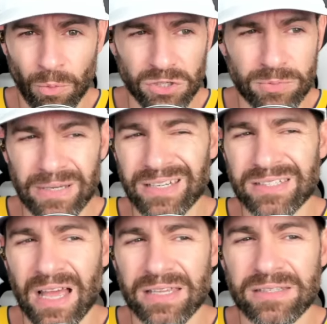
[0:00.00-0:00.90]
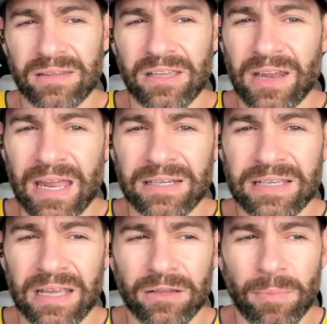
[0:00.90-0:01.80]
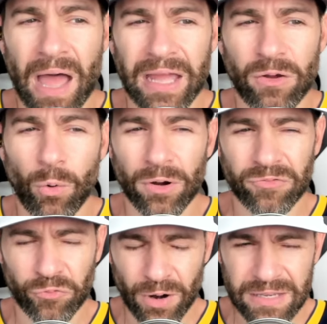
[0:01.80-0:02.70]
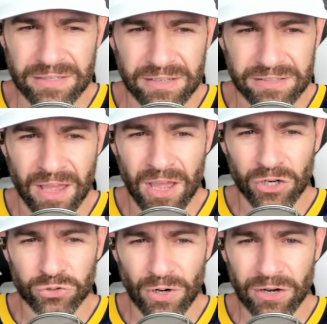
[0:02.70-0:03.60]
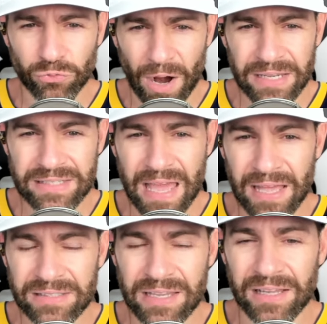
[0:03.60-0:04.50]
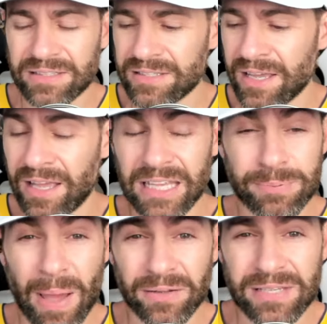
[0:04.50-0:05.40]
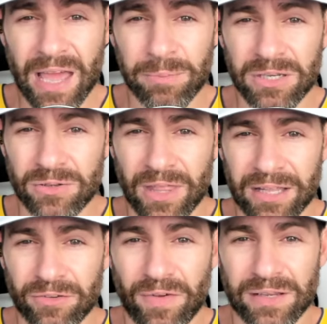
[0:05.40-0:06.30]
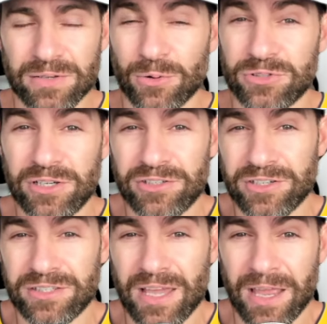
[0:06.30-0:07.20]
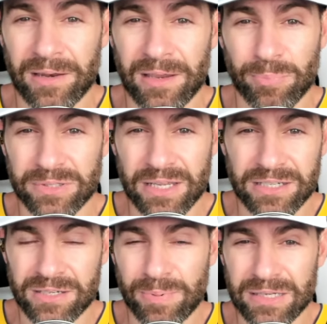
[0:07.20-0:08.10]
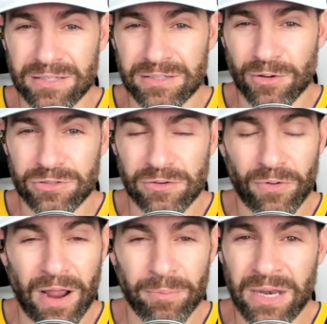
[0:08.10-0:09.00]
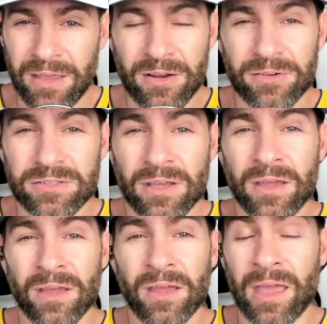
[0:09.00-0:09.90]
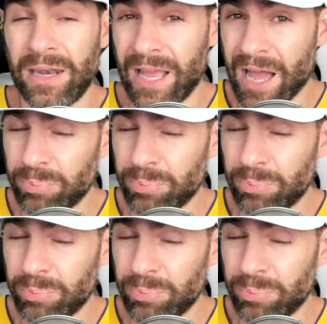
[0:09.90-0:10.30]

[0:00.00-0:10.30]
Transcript: also be discussing the United Kingdom High Court freezes Craig Wright's assets. It's about time you do that to fake Toshi, just saying. He pretended to be Satoshi for how many years? And he got